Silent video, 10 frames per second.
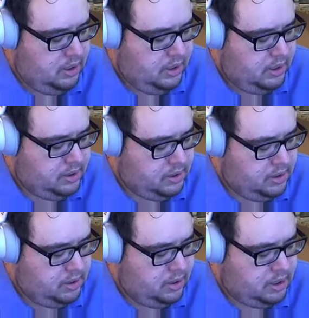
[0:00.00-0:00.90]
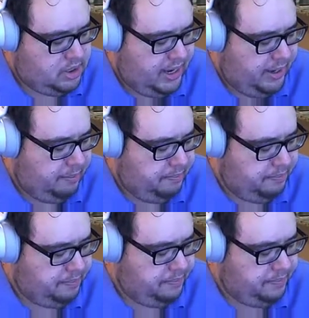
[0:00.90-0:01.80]
is the same,
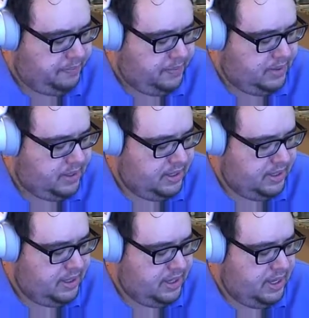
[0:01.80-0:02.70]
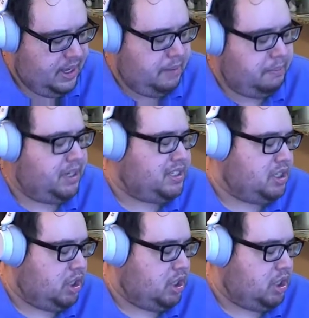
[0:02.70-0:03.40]
but it's the